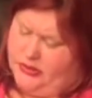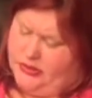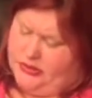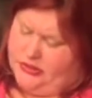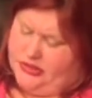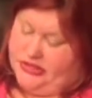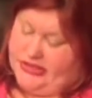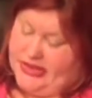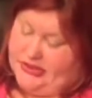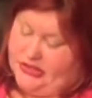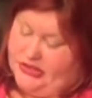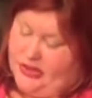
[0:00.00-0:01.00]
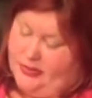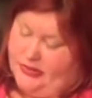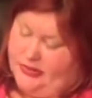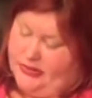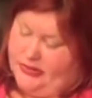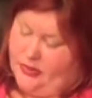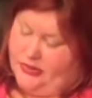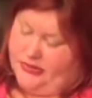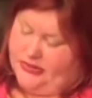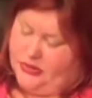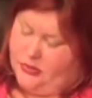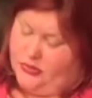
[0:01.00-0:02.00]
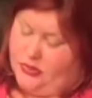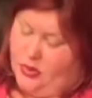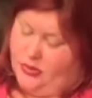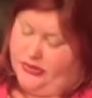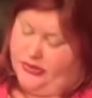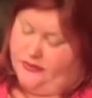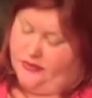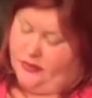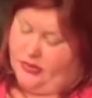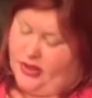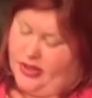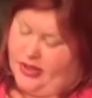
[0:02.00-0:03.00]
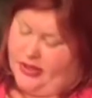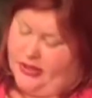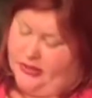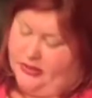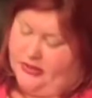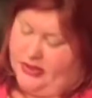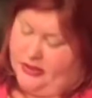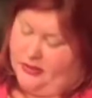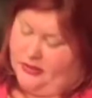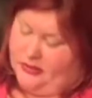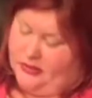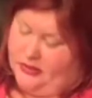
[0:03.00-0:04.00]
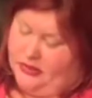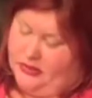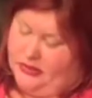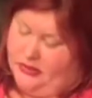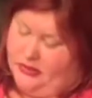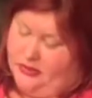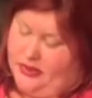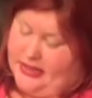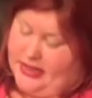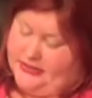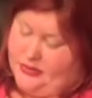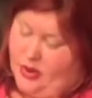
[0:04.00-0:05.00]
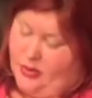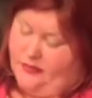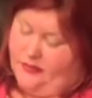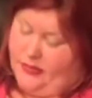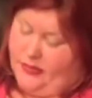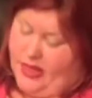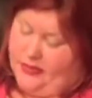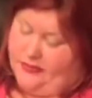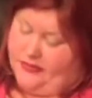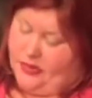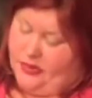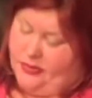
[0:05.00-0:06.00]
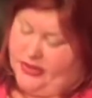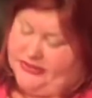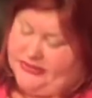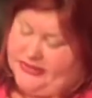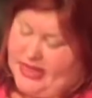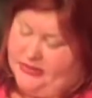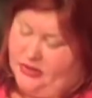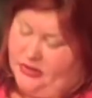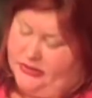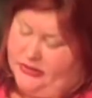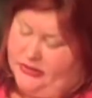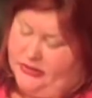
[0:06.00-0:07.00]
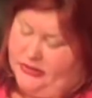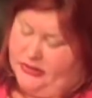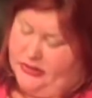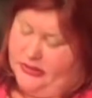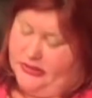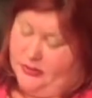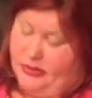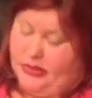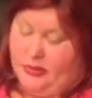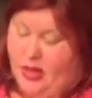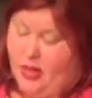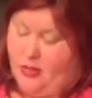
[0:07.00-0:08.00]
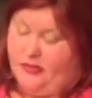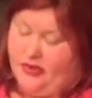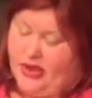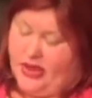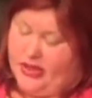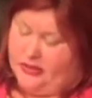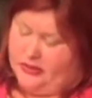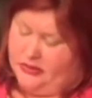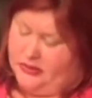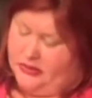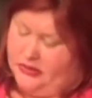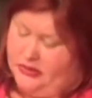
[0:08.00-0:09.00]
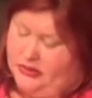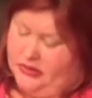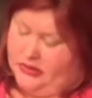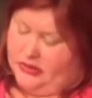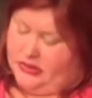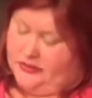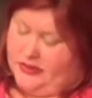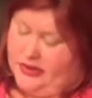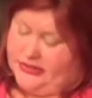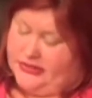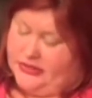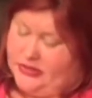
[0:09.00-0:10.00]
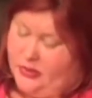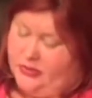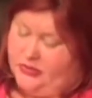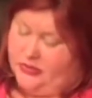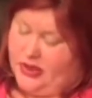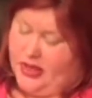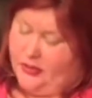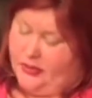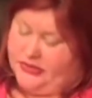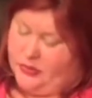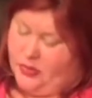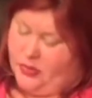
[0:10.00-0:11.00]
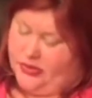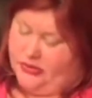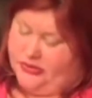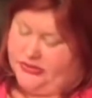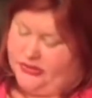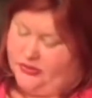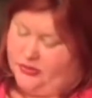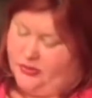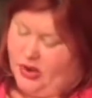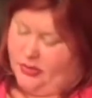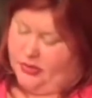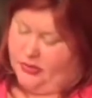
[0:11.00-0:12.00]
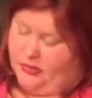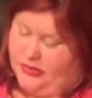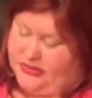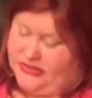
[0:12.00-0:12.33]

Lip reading: She snatched it up, then lowered the stone with a hole in it from her eye and looked down. The gray glass marble from the bottom of the toy box sat dully in the pink palm of her hand. She raised the stone to her eye once more and looked at it through the marble. Once